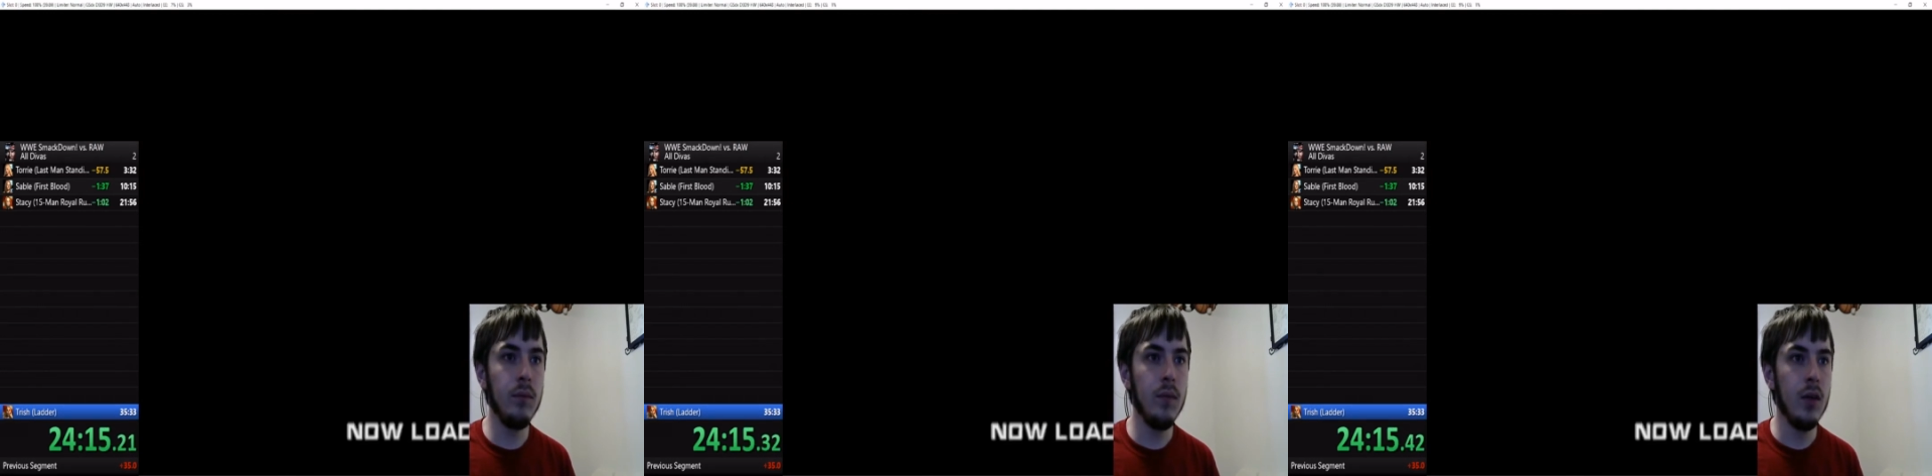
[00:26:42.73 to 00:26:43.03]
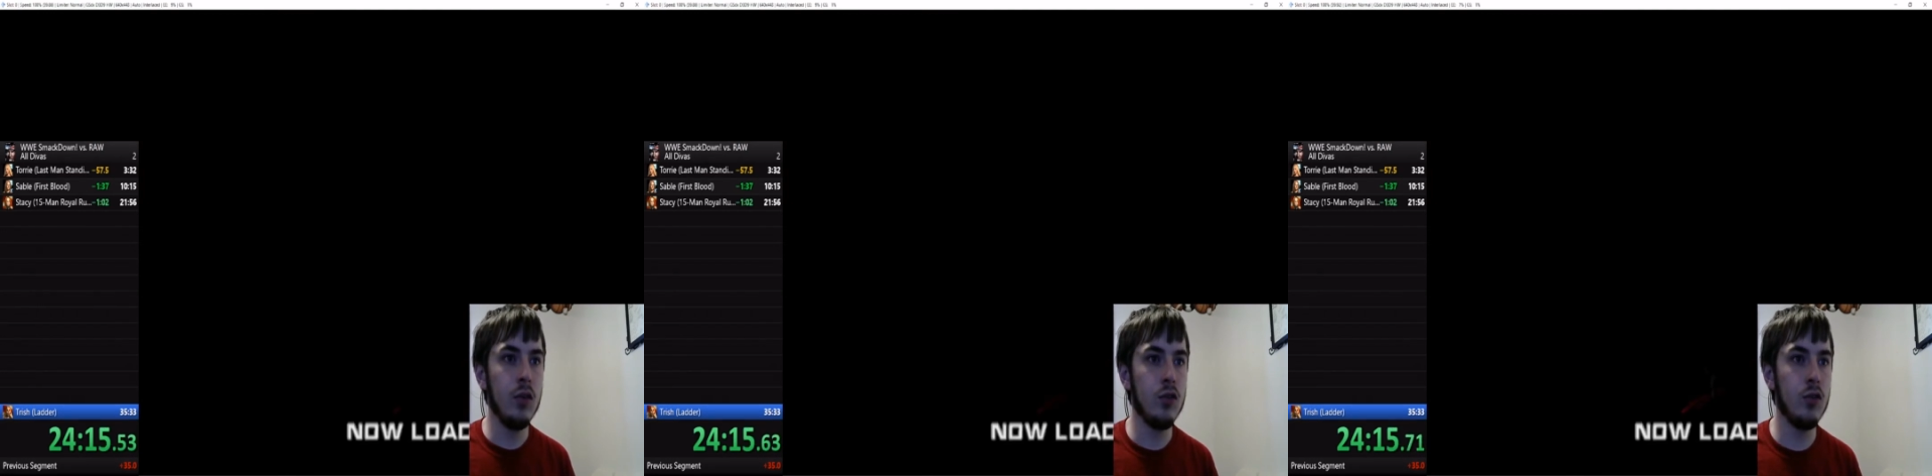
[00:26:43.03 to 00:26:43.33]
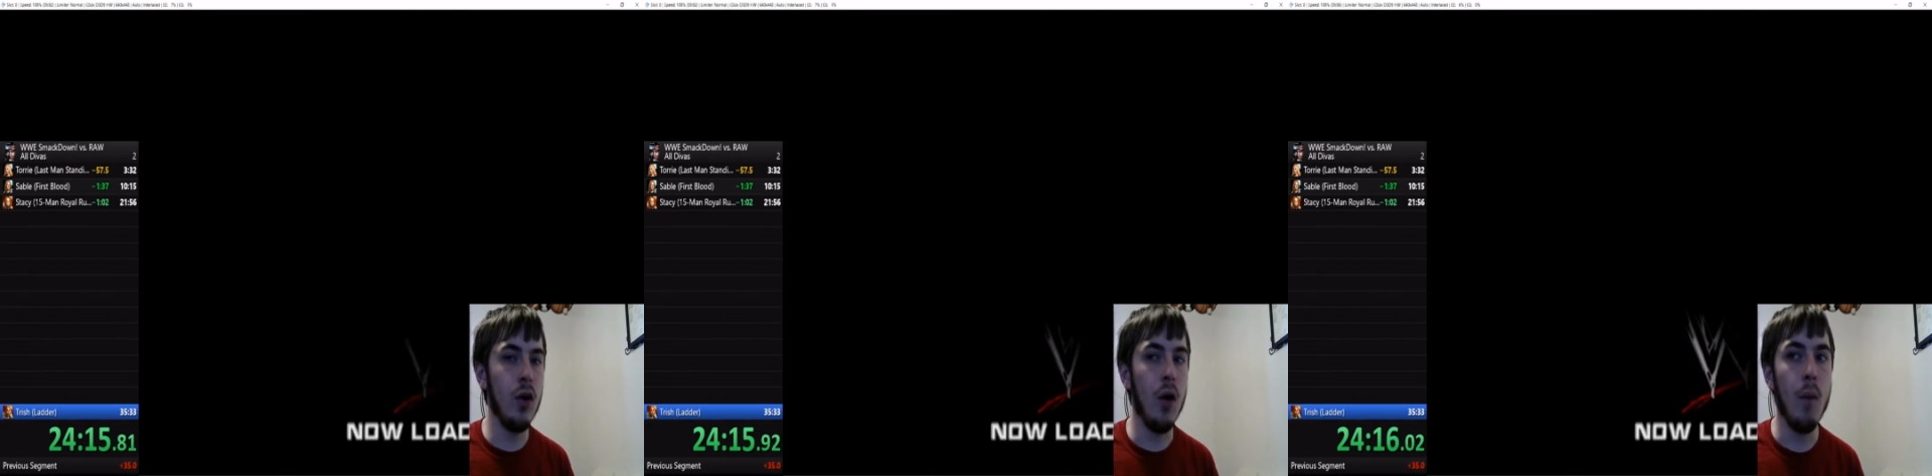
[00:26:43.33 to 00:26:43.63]

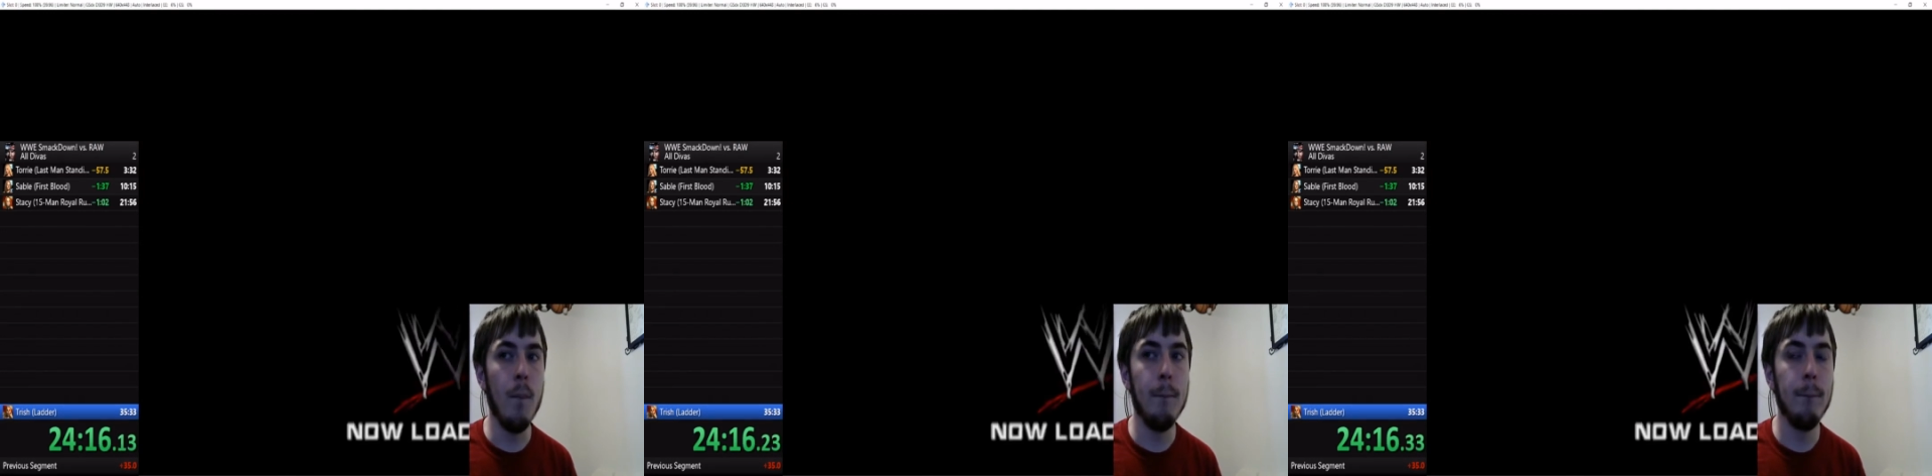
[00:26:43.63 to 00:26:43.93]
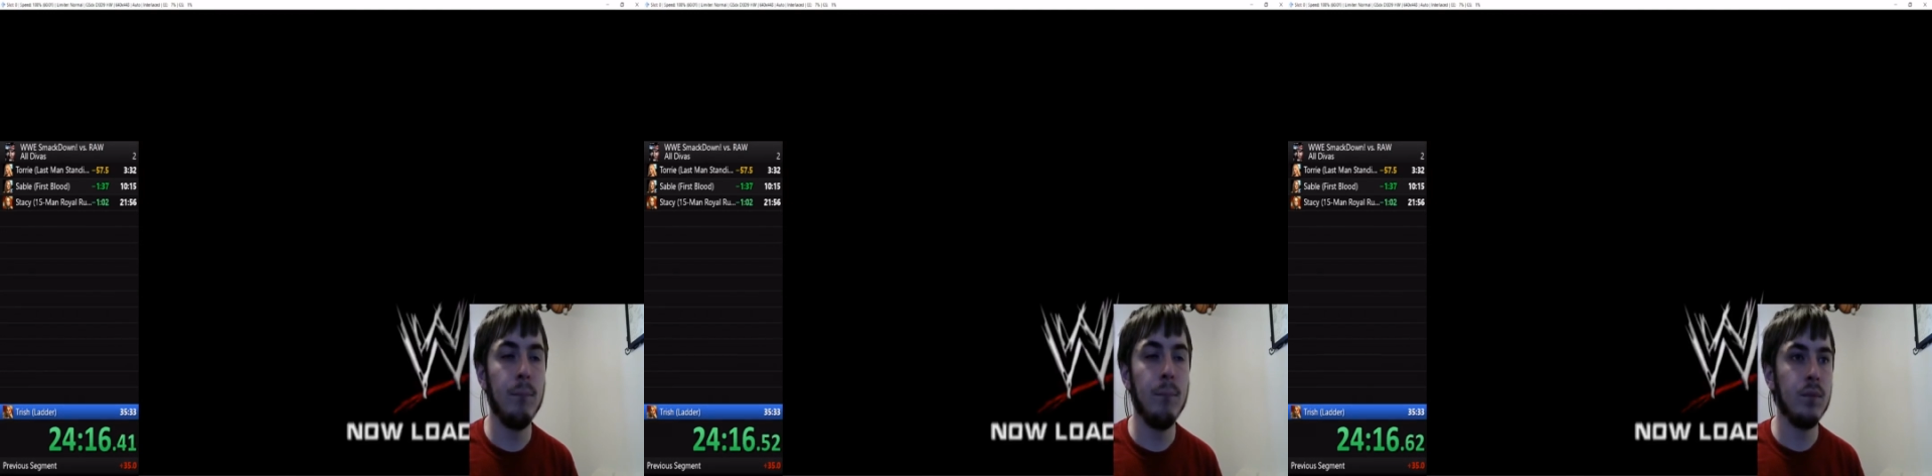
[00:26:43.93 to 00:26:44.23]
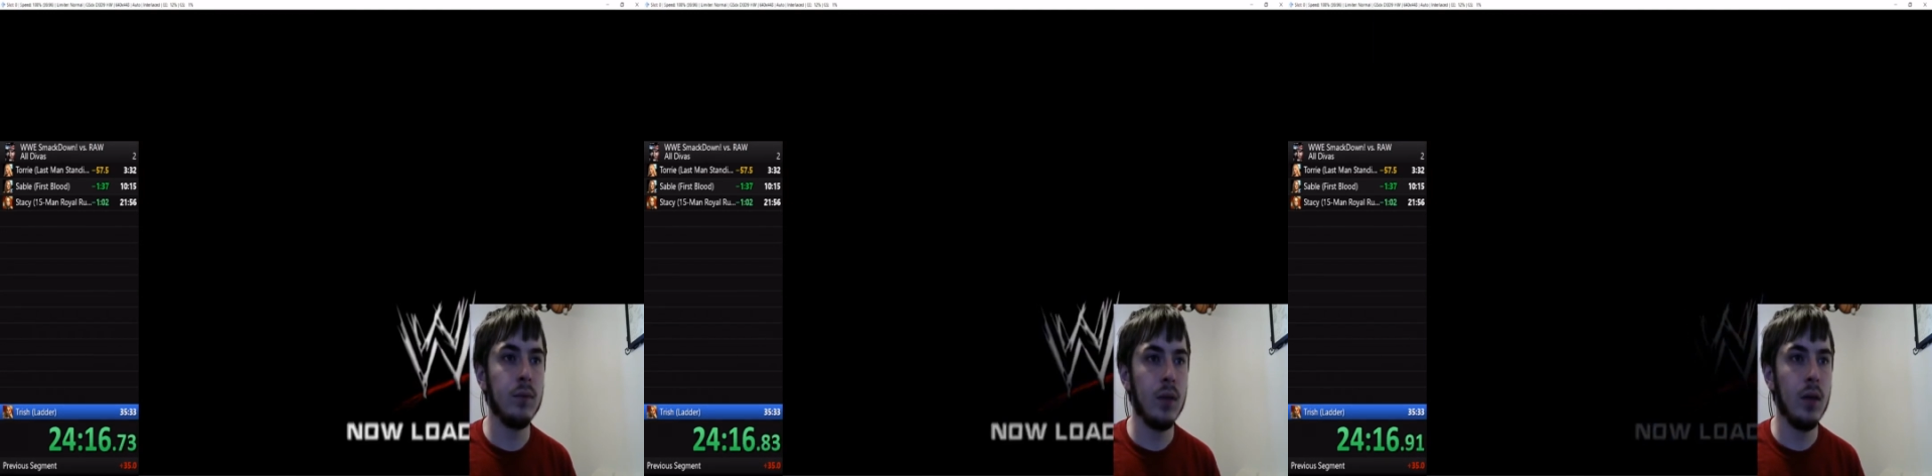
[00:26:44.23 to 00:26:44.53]
So
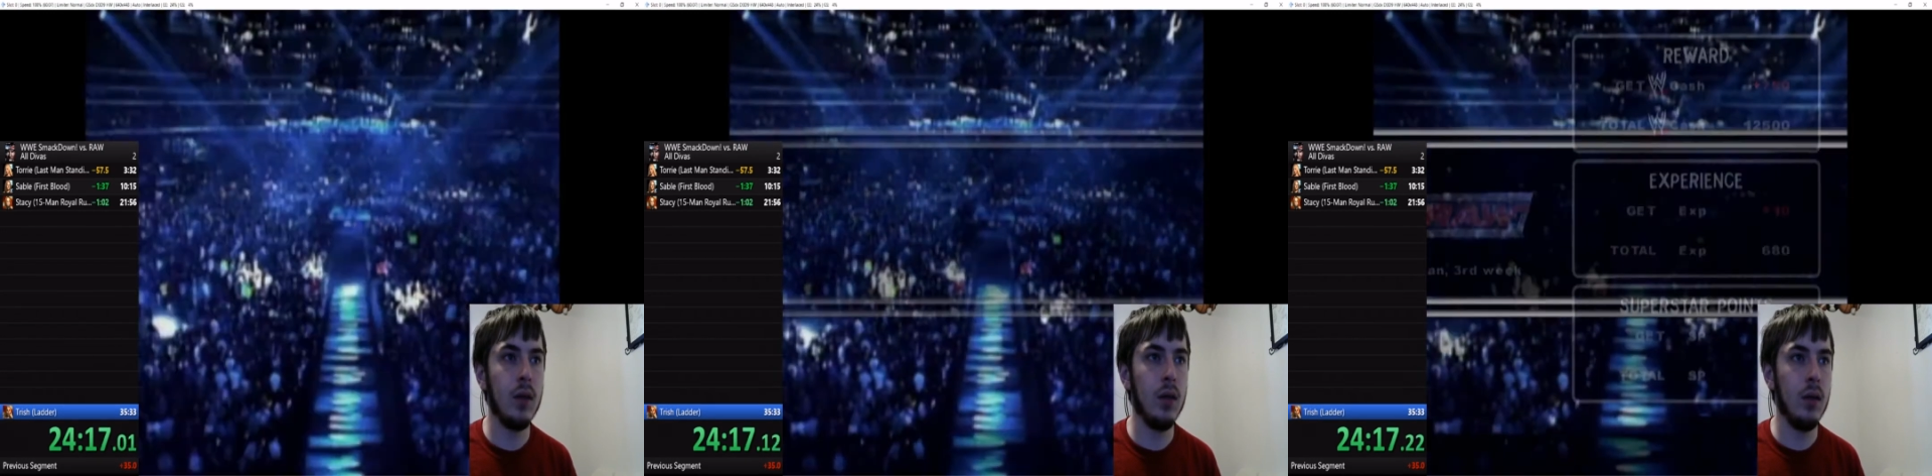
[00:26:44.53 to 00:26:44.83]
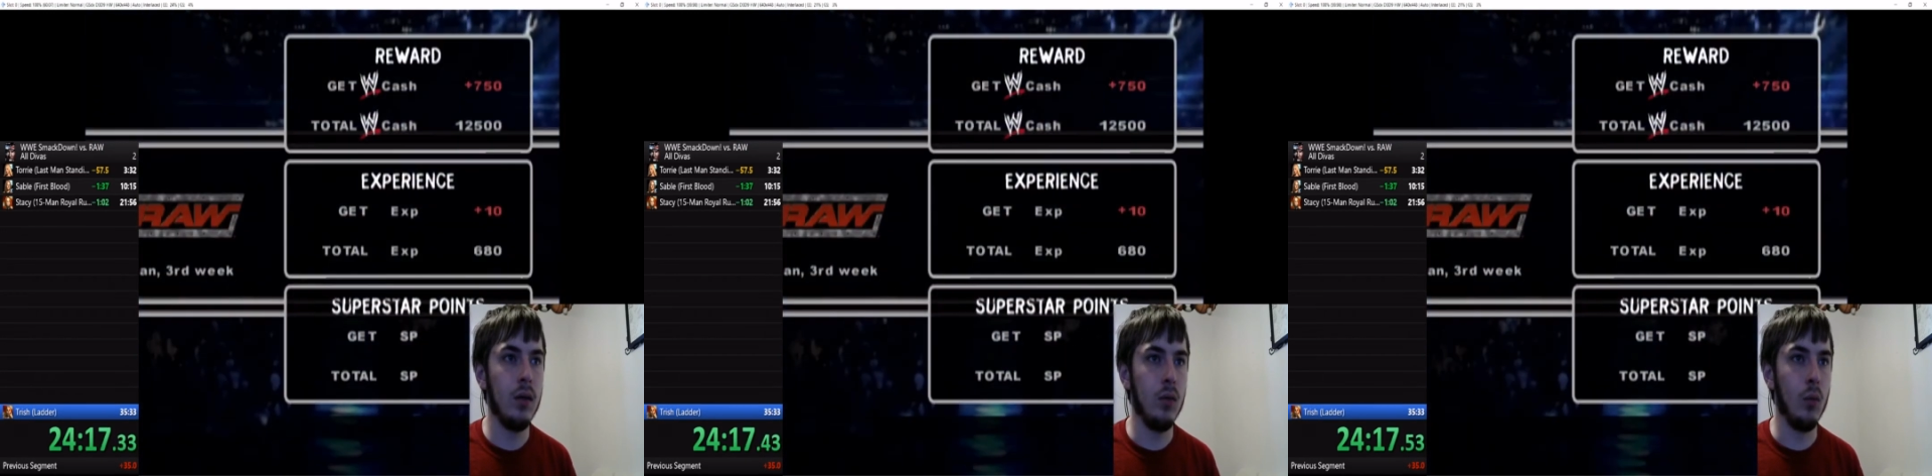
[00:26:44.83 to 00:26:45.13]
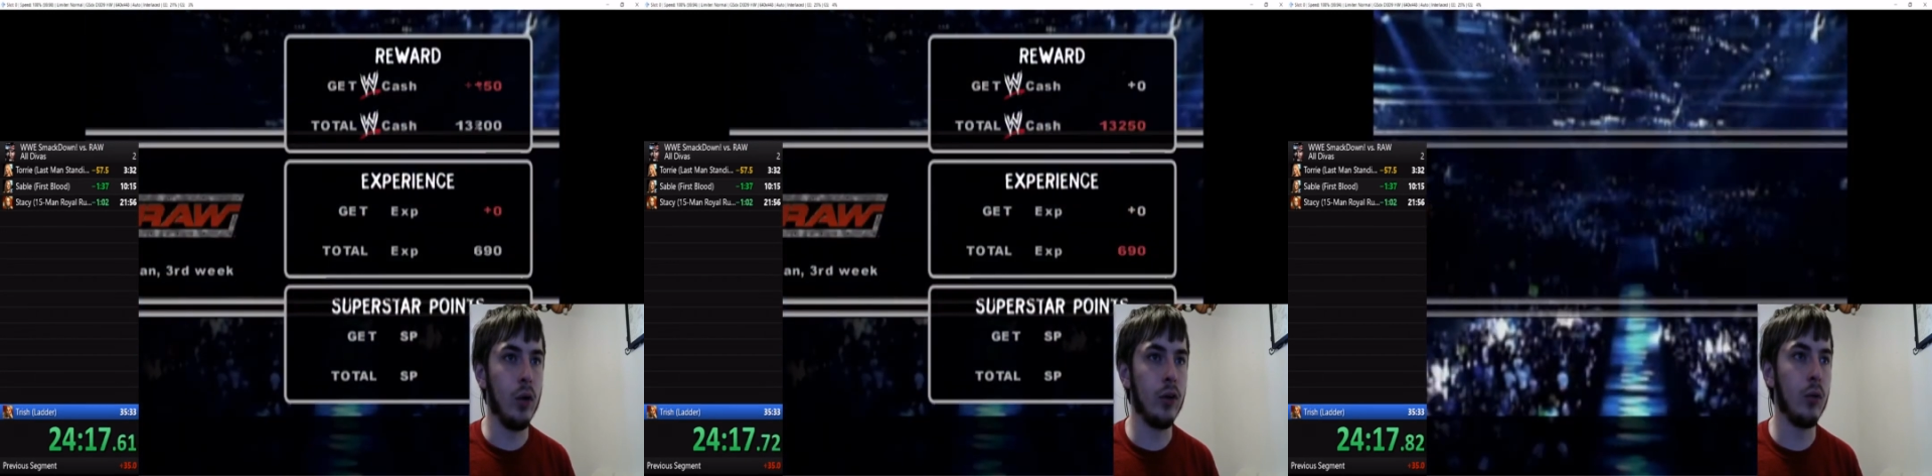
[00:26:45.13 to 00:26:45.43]
we're
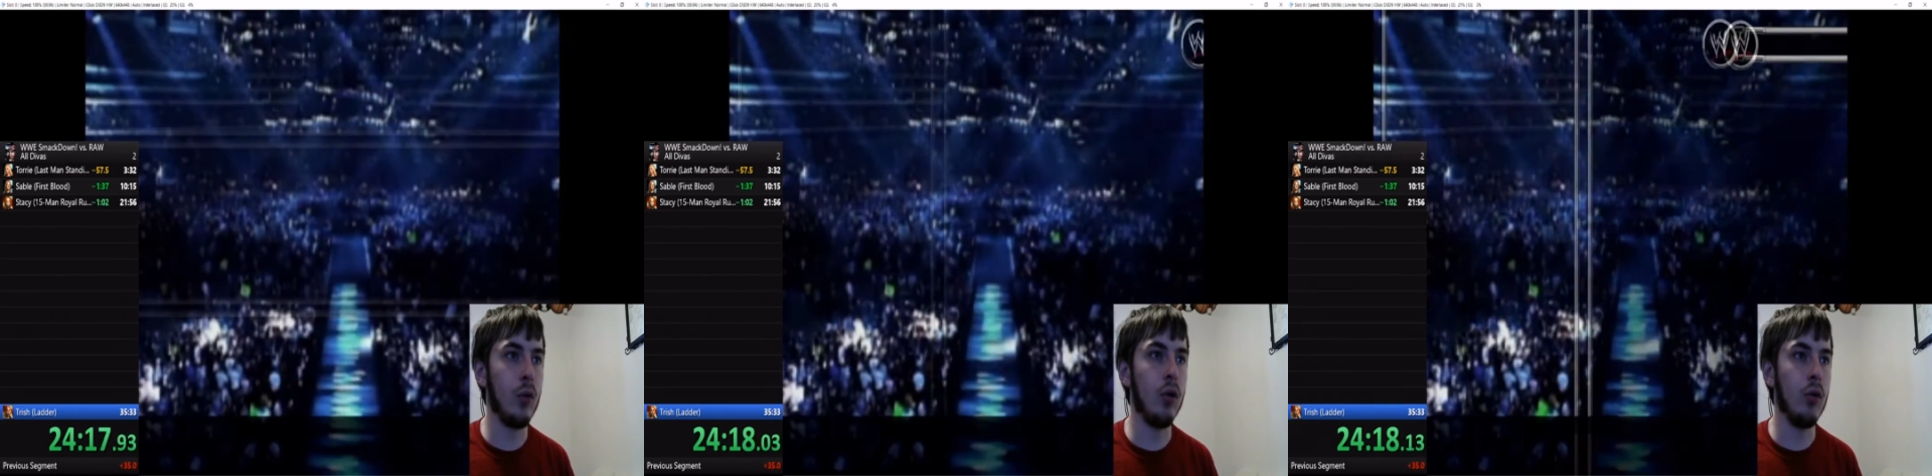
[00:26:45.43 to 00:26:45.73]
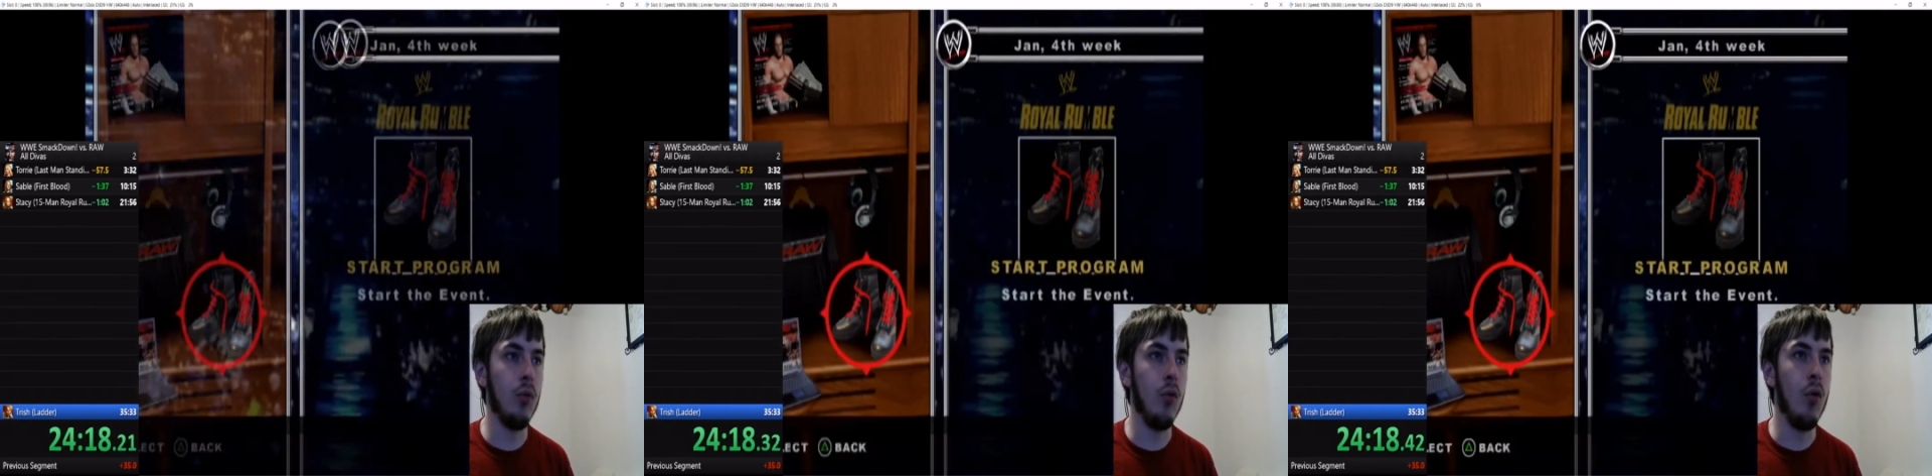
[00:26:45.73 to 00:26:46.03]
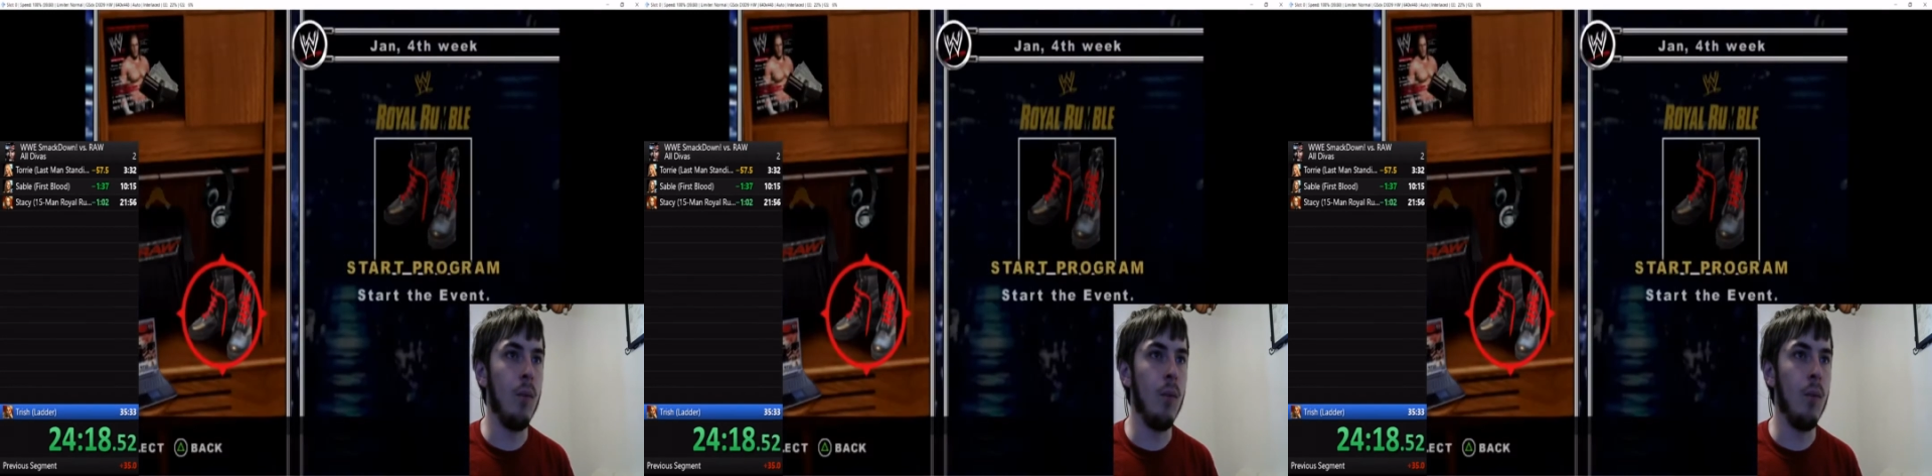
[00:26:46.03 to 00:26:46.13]
at the Royal Rumble.